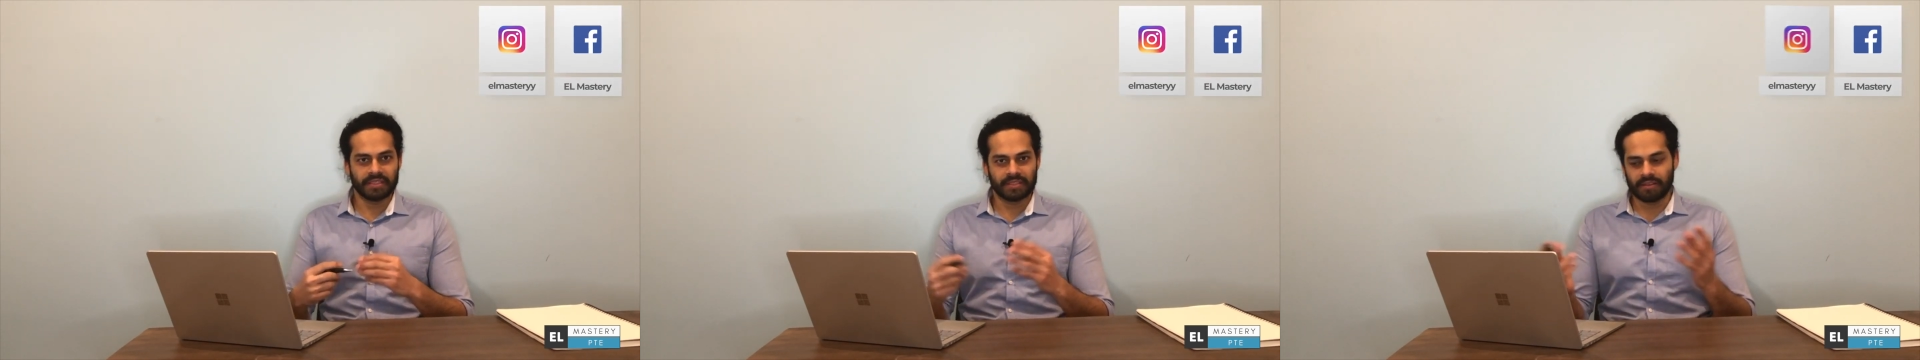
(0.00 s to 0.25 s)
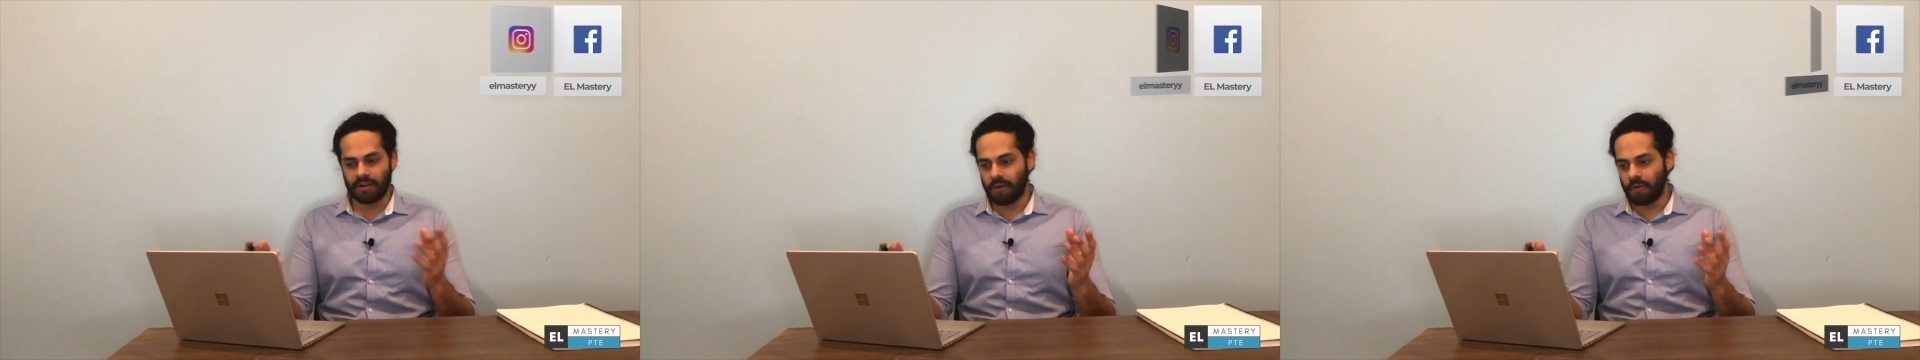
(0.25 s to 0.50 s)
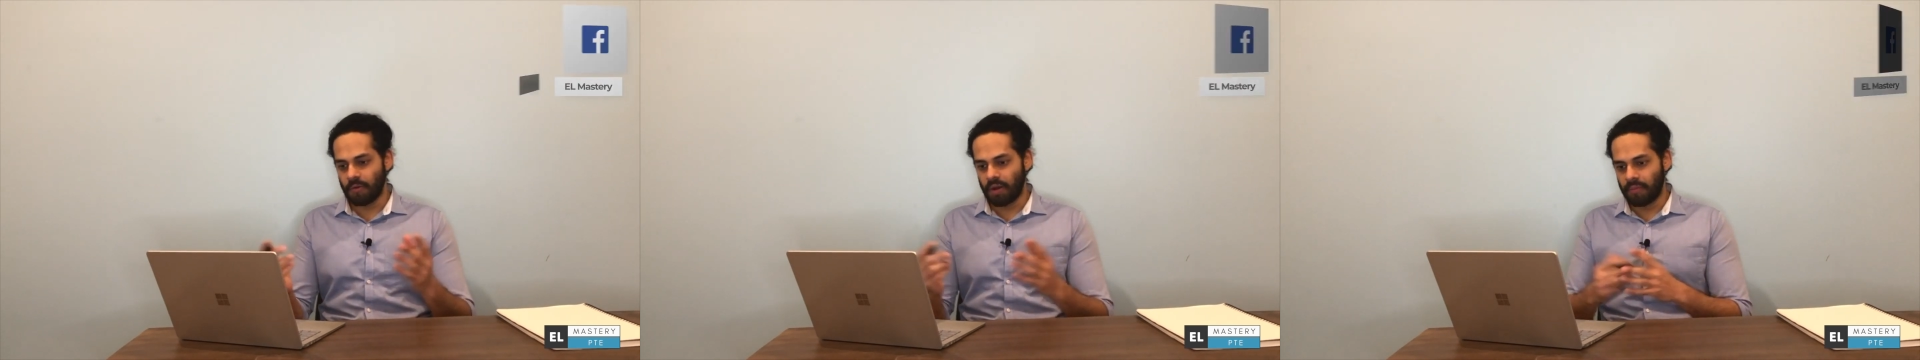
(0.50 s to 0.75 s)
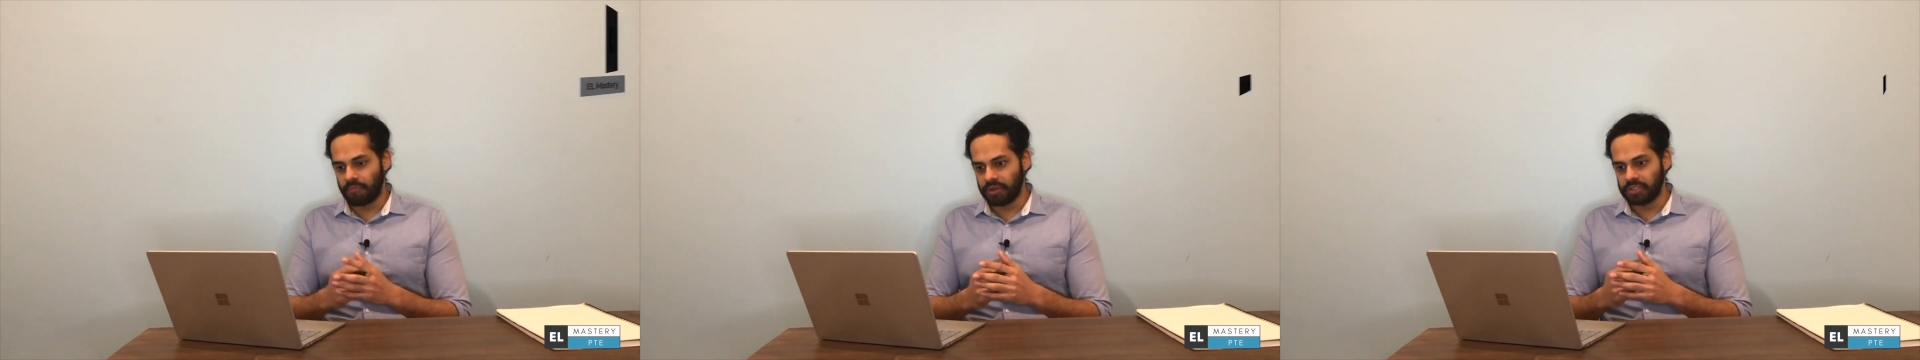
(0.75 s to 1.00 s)
So
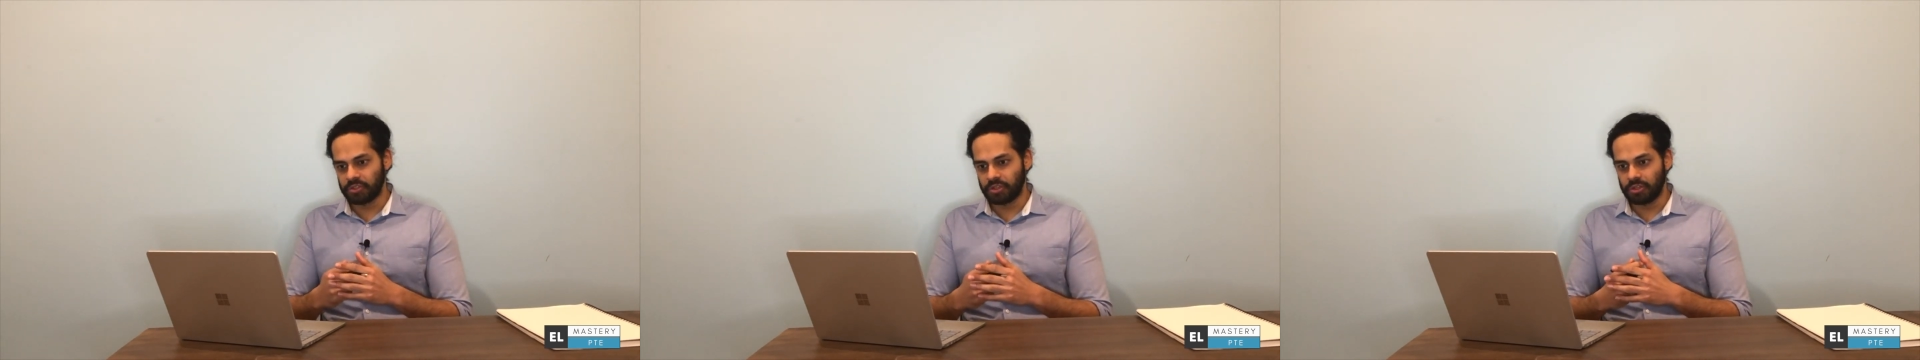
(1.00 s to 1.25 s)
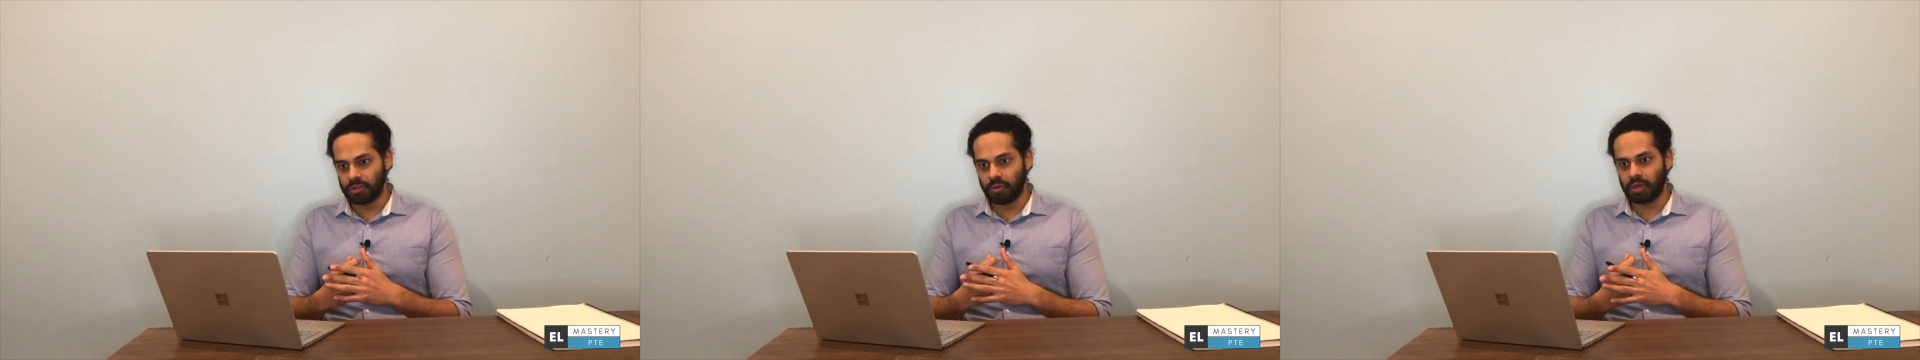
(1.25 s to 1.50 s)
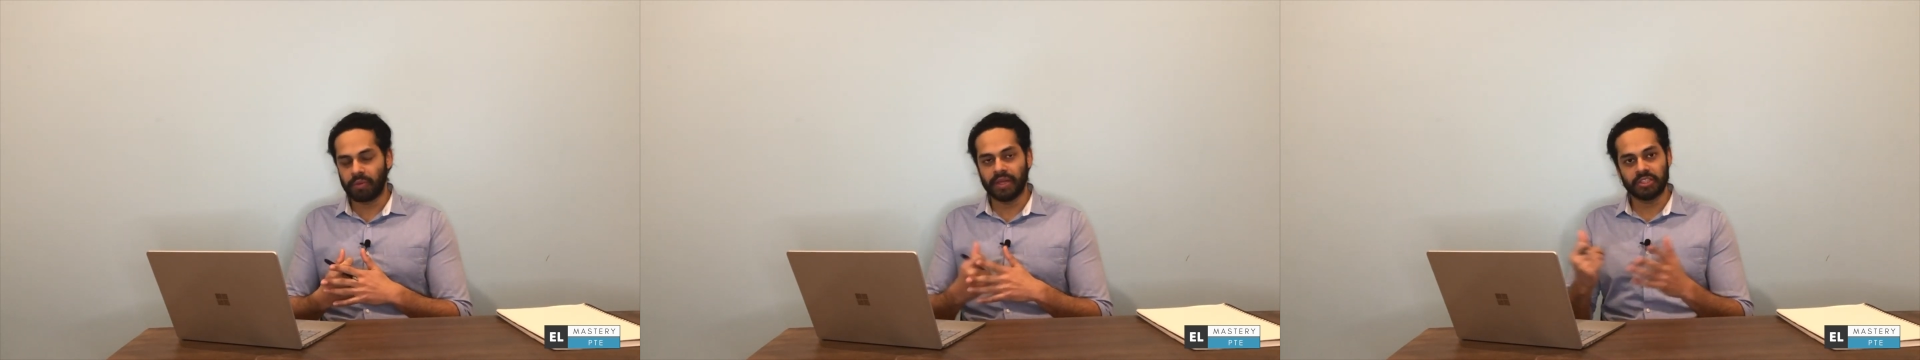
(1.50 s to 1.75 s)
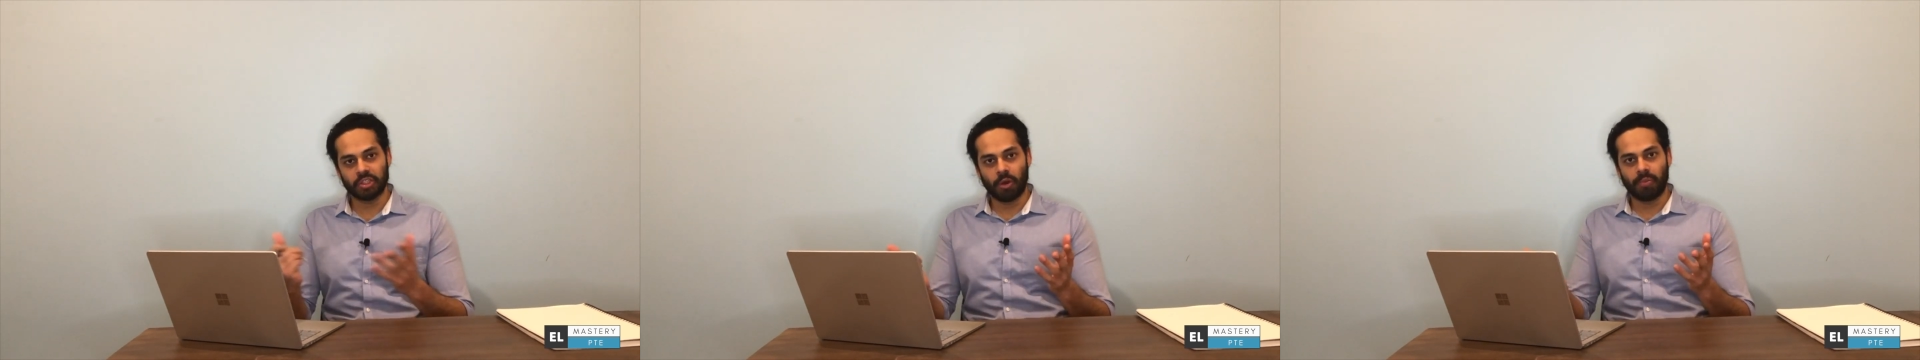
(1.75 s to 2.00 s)
I'm pretty sure you'll do a
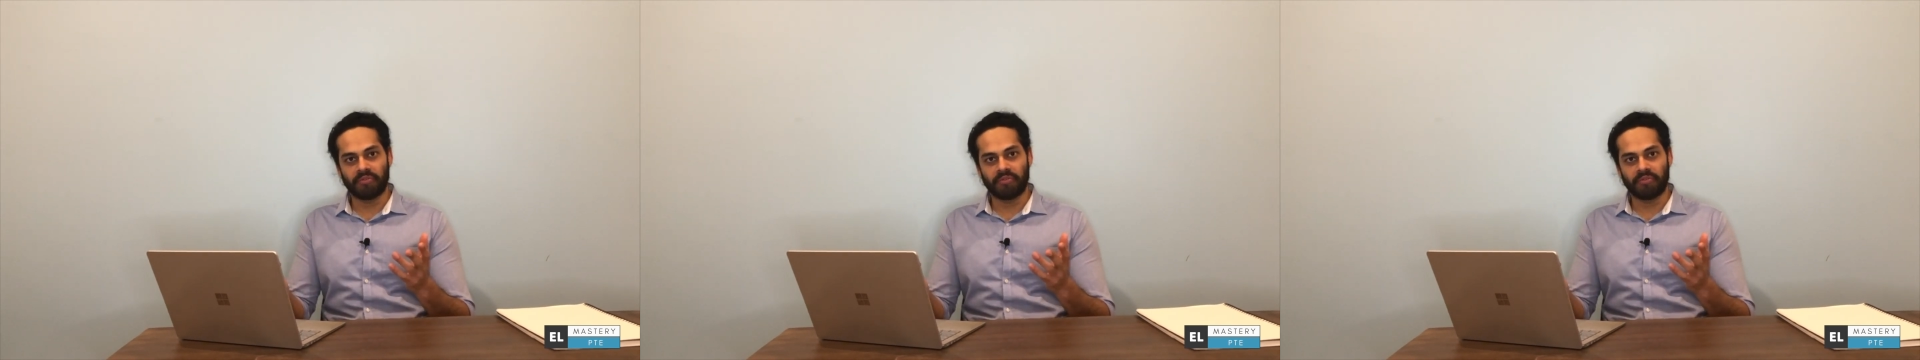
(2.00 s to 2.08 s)
great job